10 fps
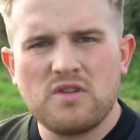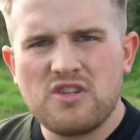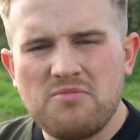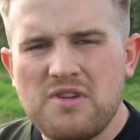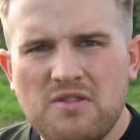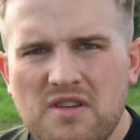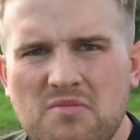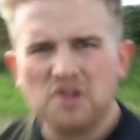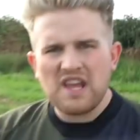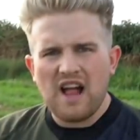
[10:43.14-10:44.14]
What do you mean you
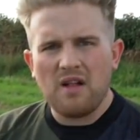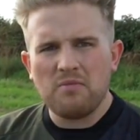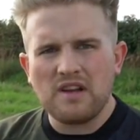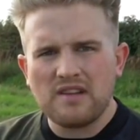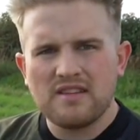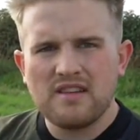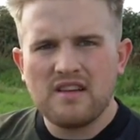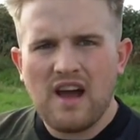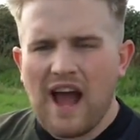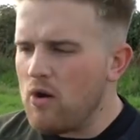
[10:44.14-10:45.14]
didn't bring a helmet?
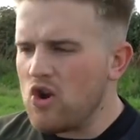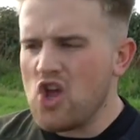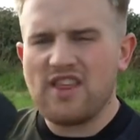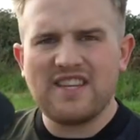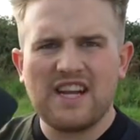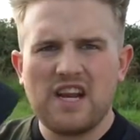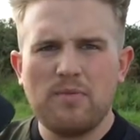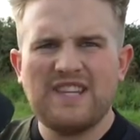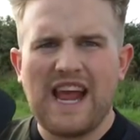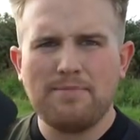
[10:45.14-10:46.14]
How on earth is that going to
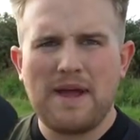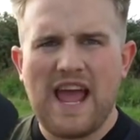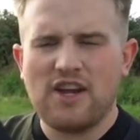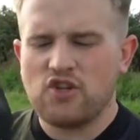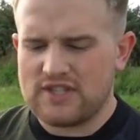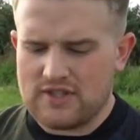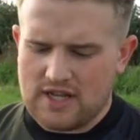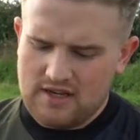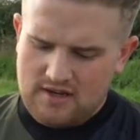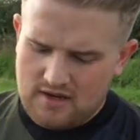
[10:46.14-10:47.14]
protect my head,
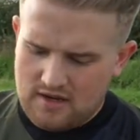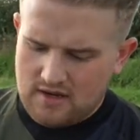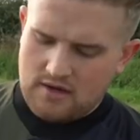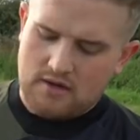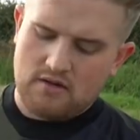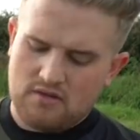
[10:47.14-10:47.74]
Tristan? Well, you're